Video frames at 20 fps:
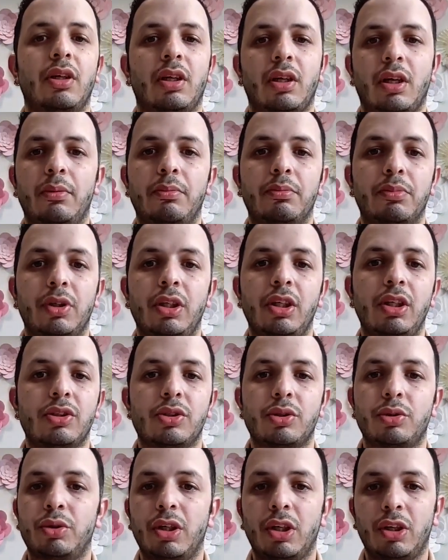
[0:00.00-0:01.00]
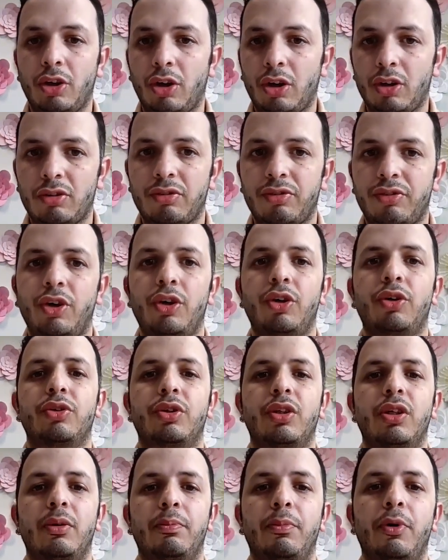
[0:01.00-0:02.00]
the companies who did not follow
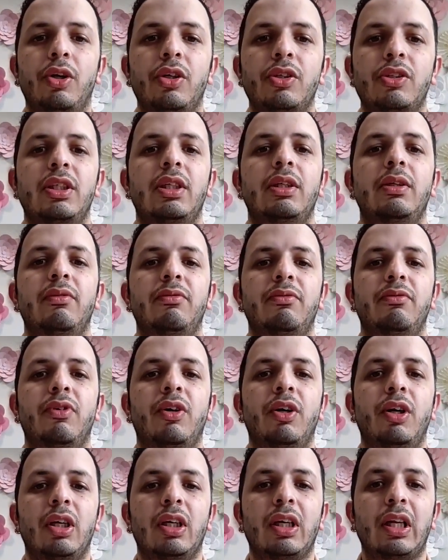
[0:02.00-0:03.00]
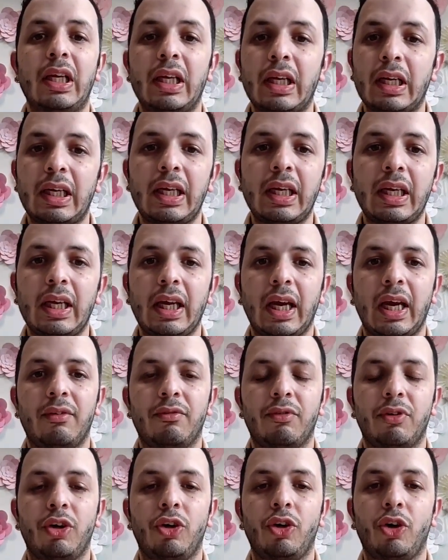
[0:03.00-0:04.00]
the policy very clearly
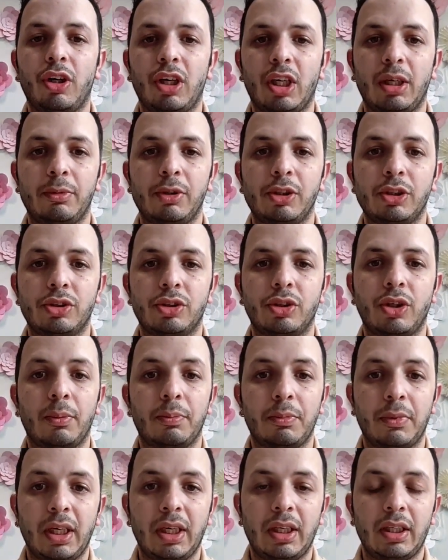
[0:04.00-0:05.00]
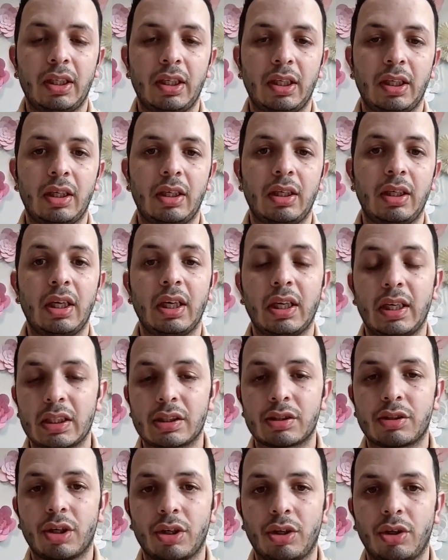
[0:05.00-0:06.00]
and were not able to update their
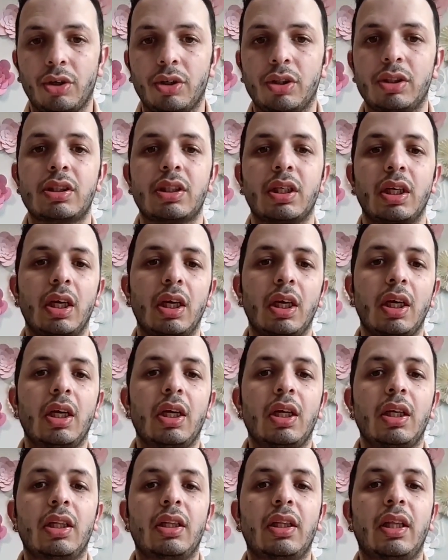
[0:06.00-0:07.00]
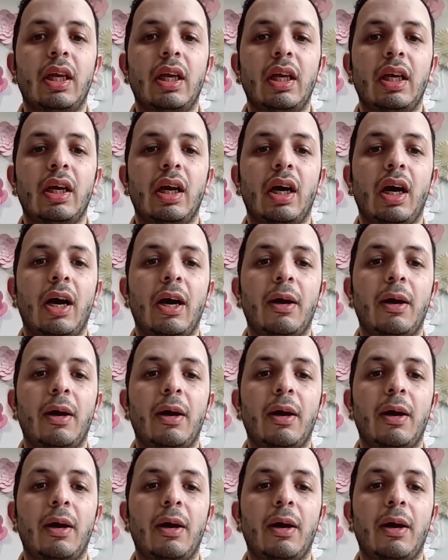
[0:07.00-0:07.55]
DNS records, they